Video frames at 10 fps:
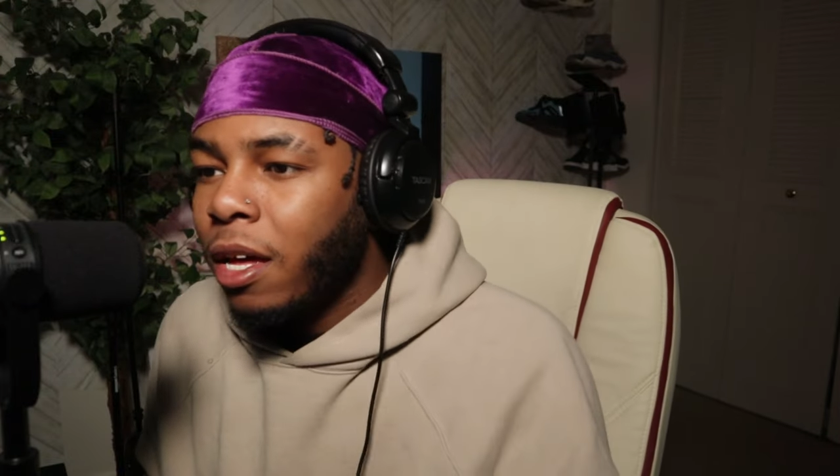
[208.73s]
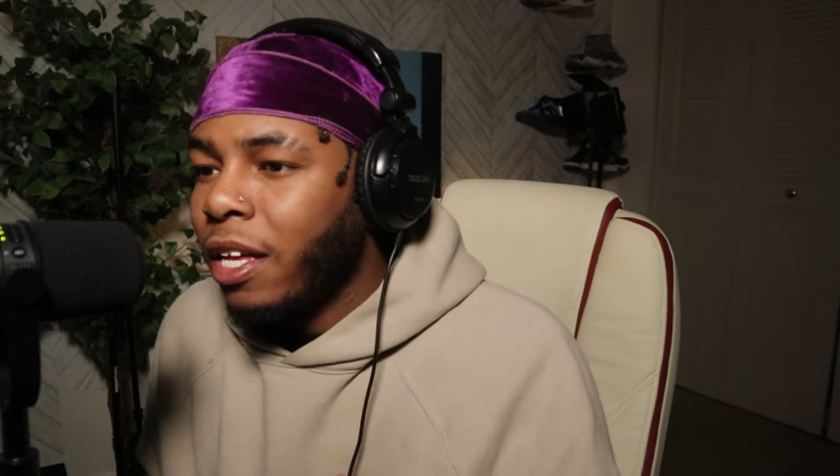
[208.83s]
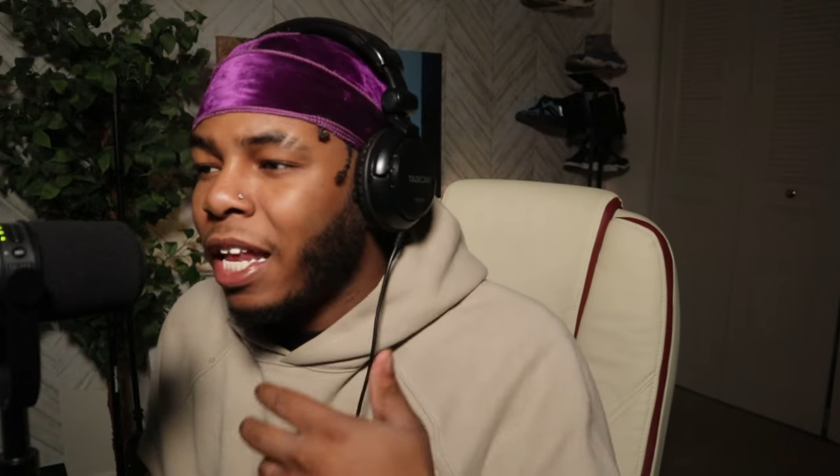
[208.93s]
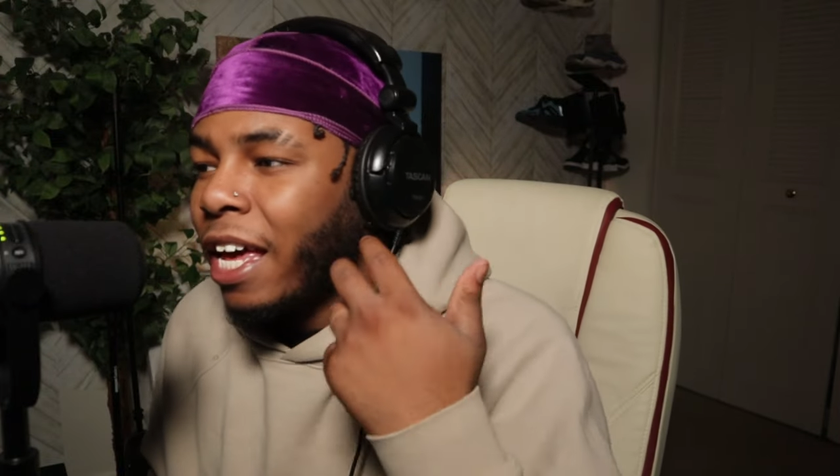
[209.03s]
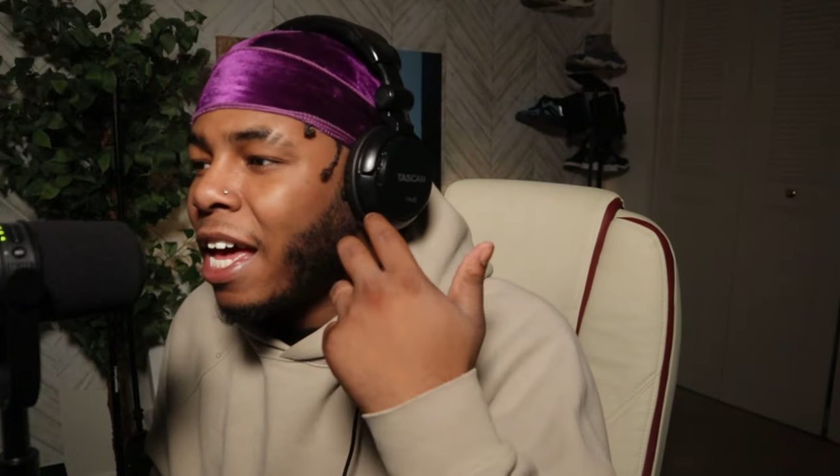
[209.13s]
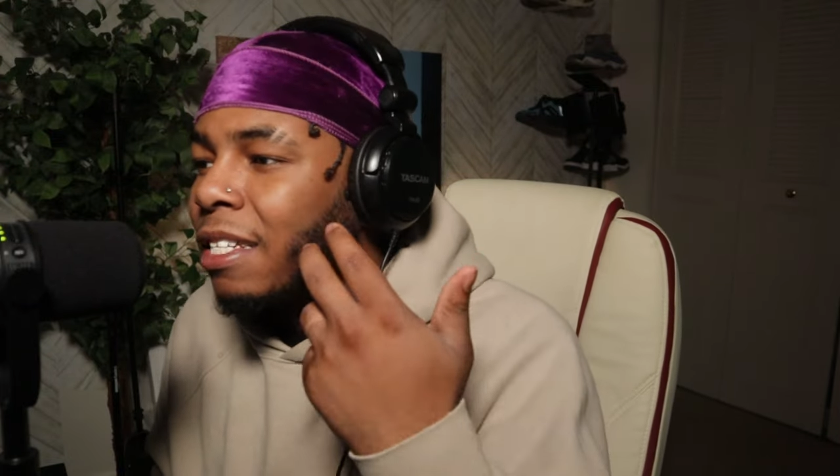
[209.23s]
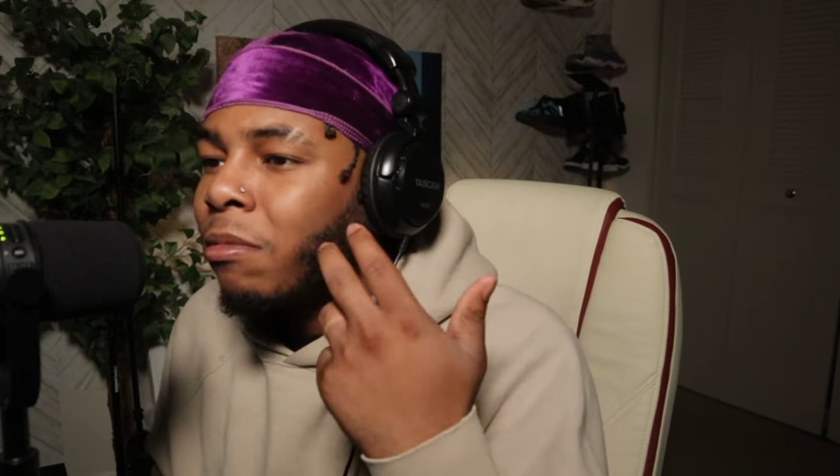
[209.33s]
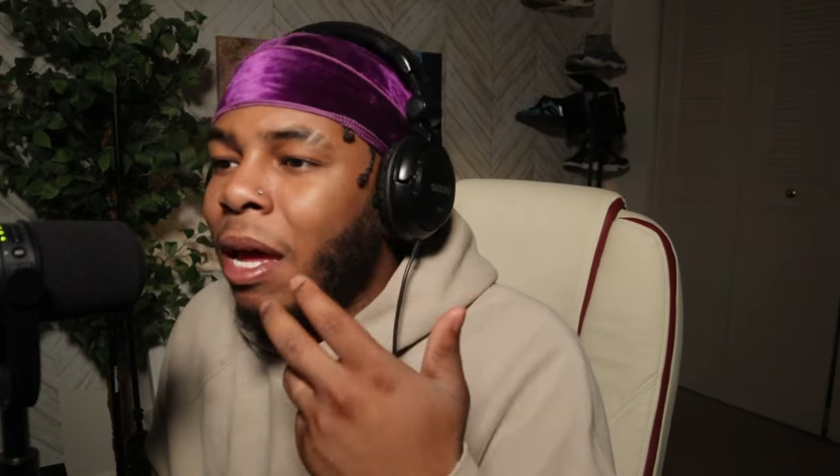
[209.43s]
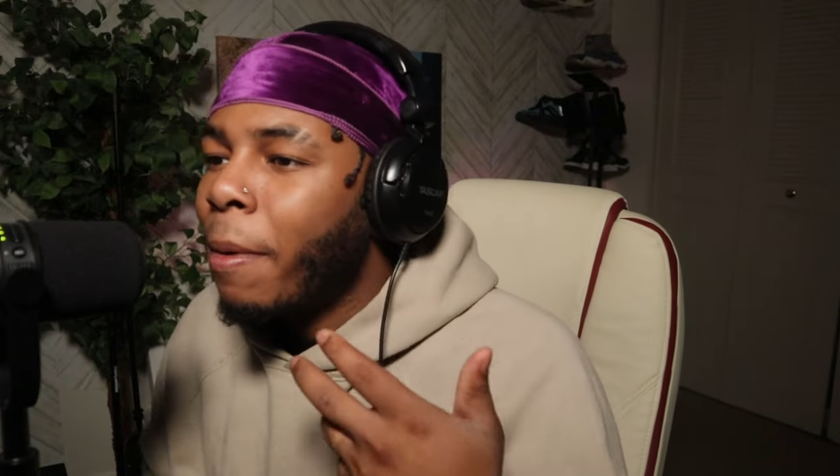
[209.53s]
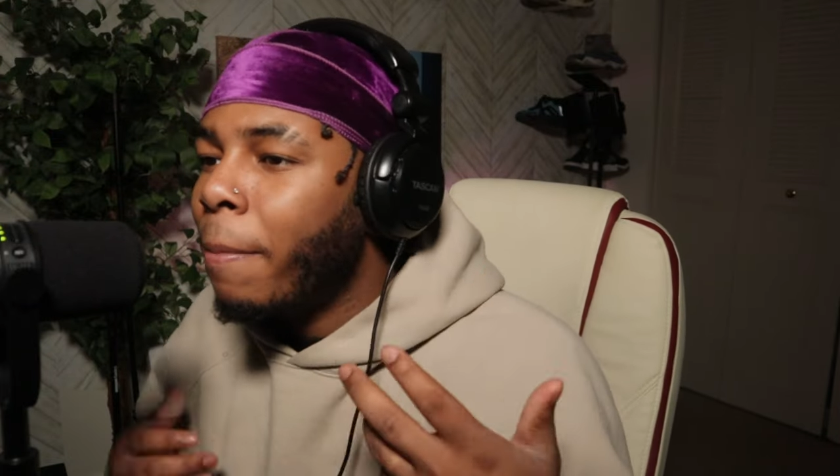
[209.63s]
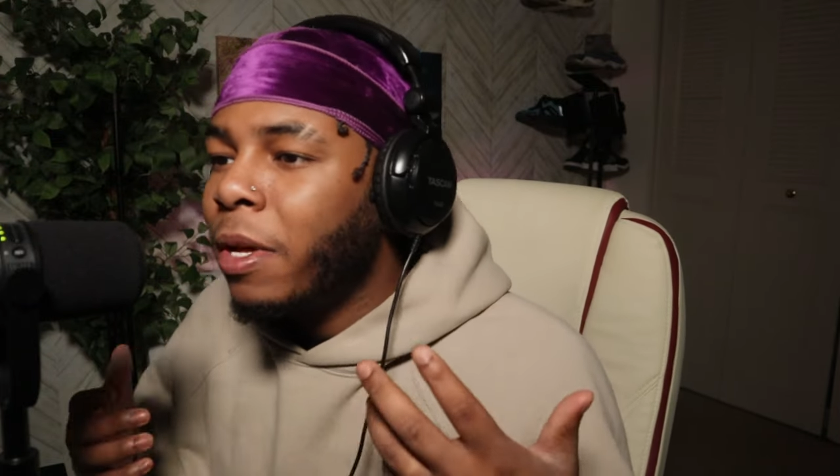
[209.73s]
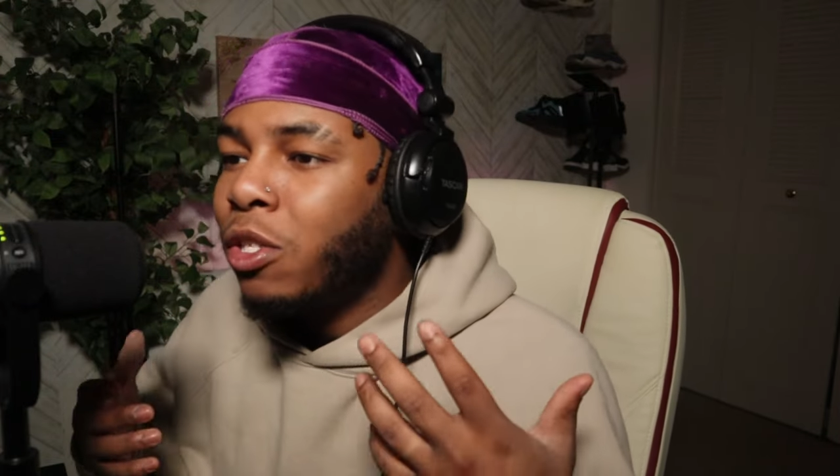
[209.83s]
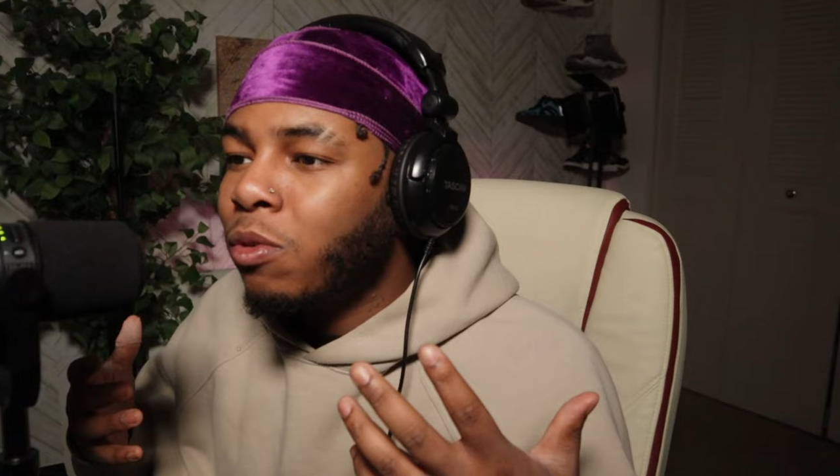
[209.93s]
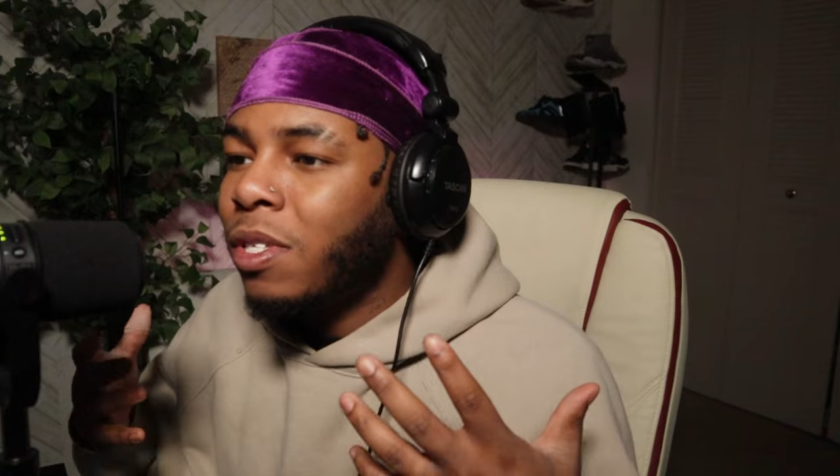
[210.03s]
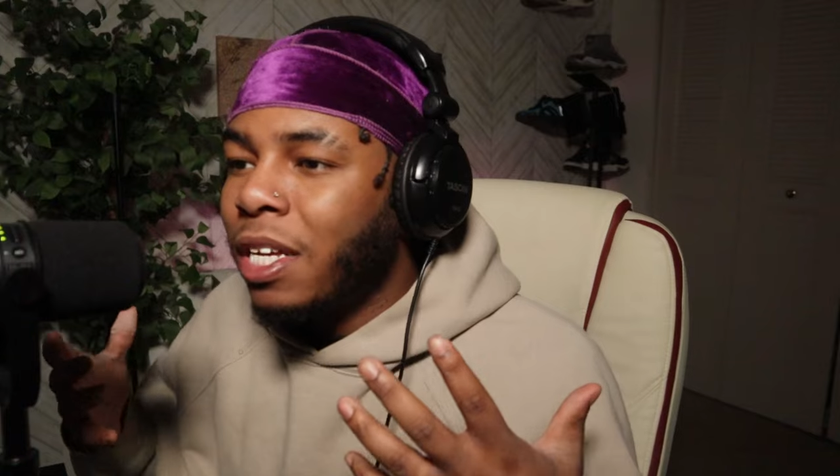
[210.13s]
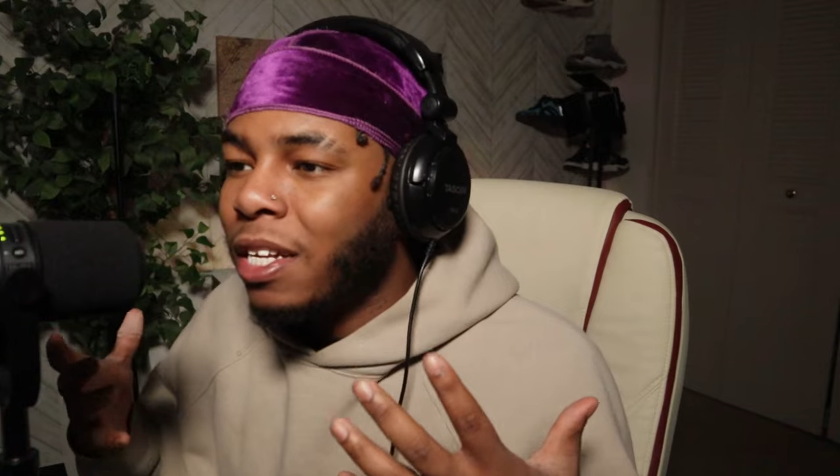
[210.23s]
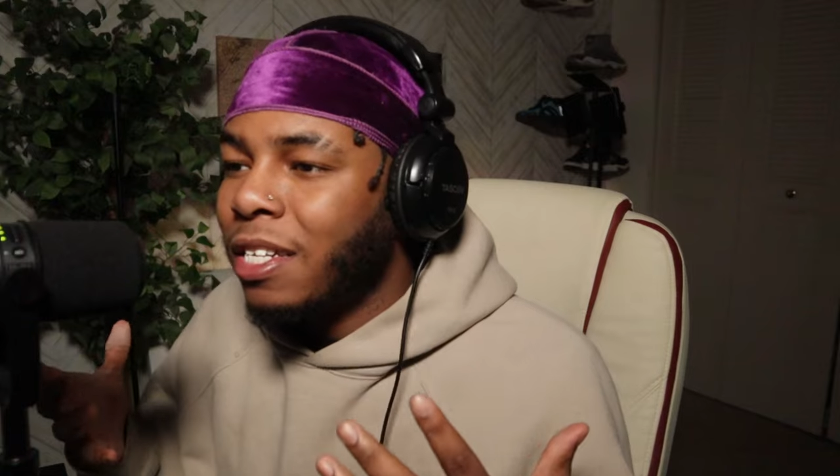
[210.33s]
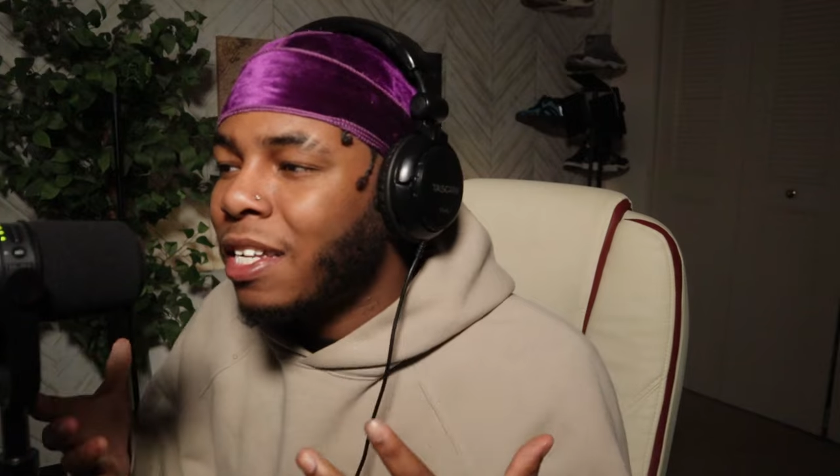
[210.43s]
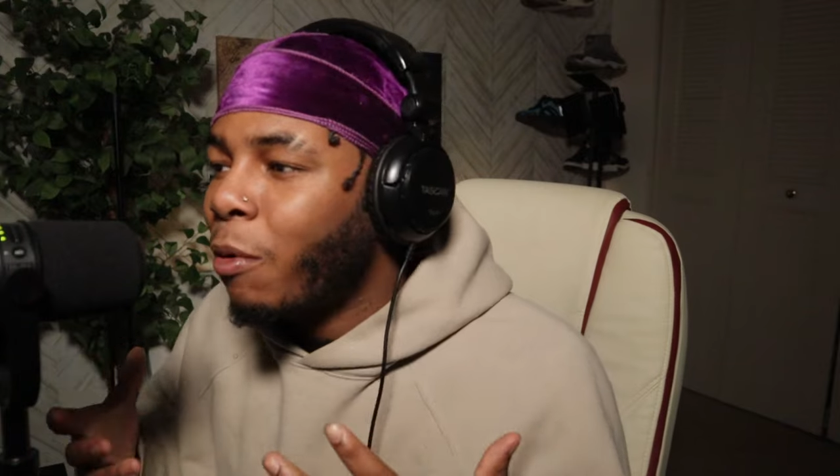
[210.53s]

He has some type of mental sickness.